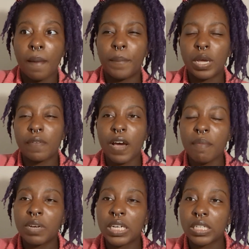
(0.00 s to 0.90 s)
But if
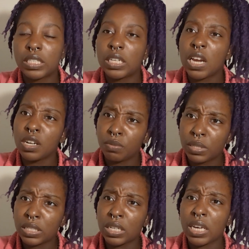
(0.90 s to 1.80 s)
I'm
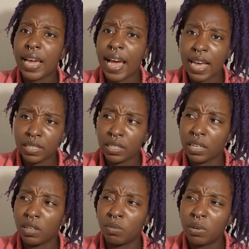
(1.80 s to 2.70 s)
continuously
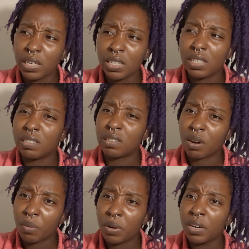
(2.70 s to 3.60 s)
asking, what is
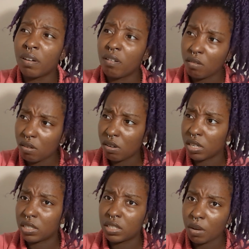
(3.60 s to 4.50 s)
going
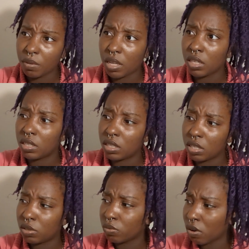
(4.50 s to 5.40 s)
on? Something
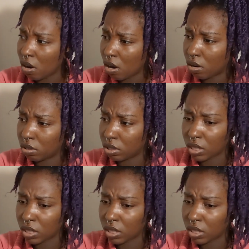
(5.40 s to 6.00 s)
is wrong.